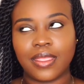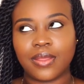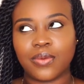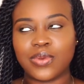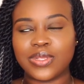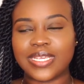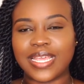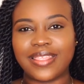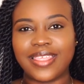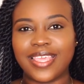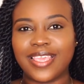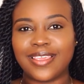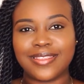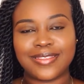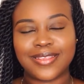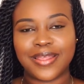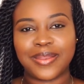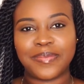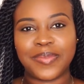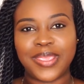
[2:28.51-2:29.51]
which I think is
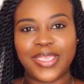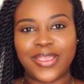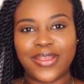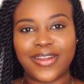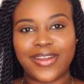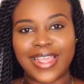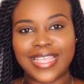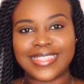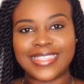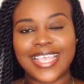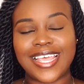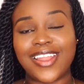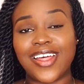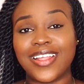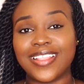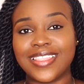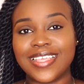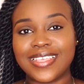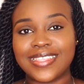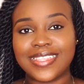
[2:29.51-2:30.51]
going to be your right side,
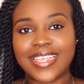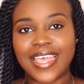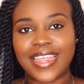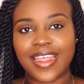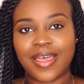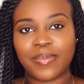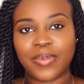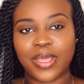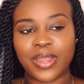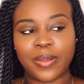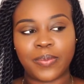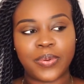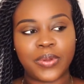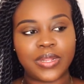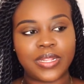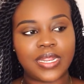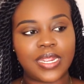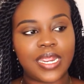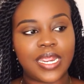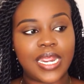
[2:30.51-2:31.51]
on this side I'm going to
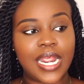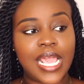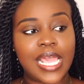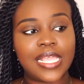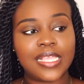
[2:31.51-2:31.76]
put the